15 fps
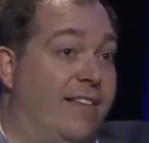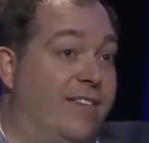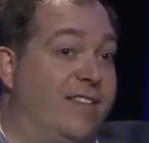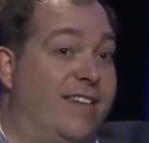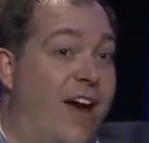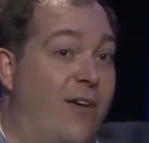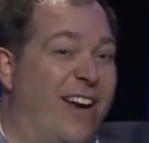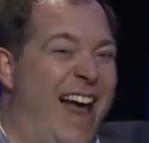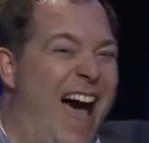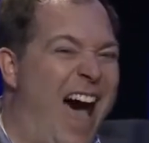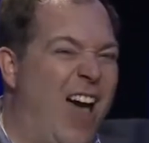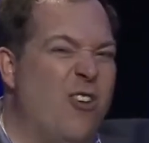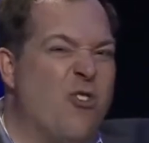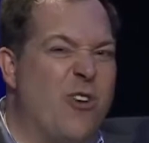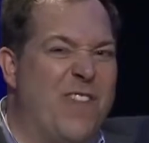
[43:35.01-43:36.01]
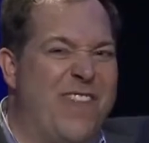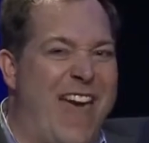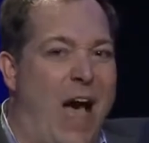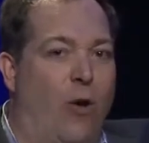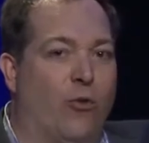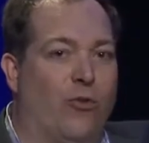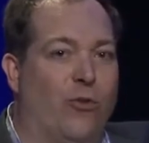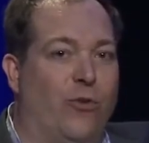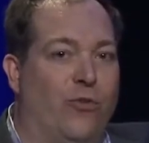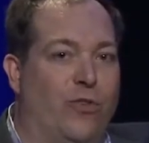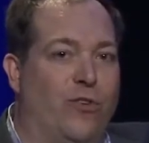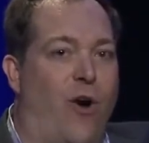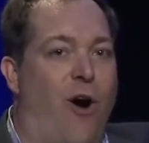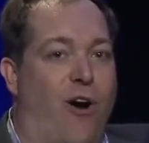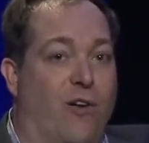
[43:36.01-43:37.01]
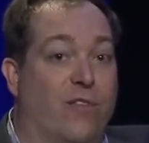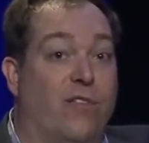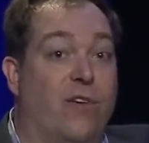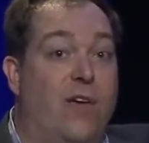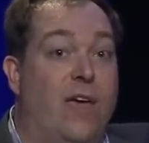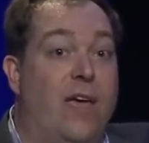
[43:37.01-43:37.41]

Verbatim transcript: and stared at 100,000 stars